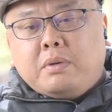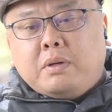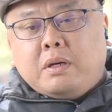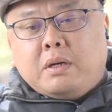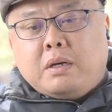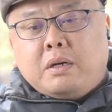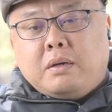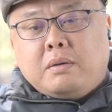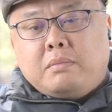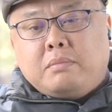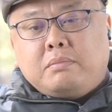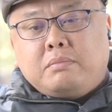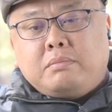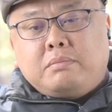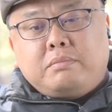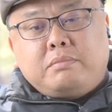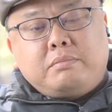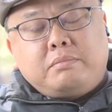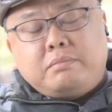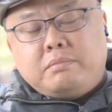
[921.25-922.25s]
Um,
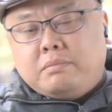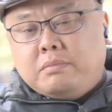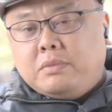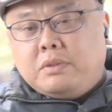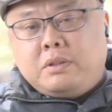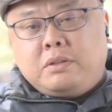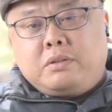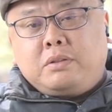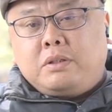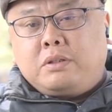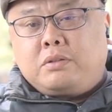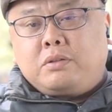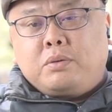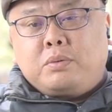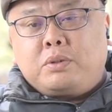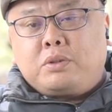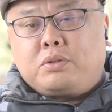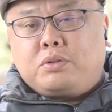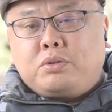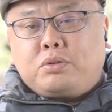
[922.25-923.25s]
it's it's
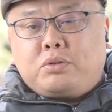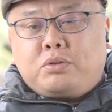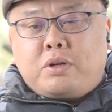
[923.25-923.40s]
always good